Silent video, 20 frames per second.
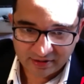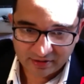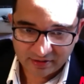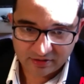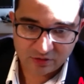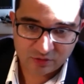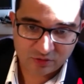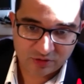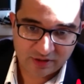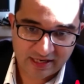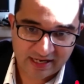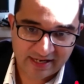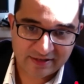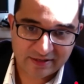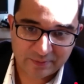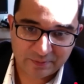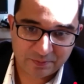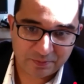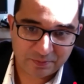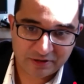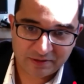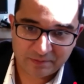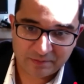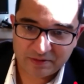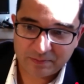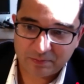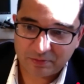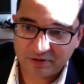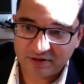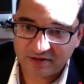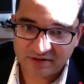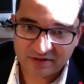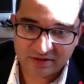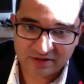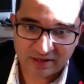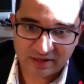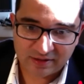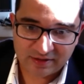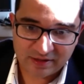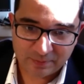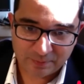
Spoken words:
you would end up be put in the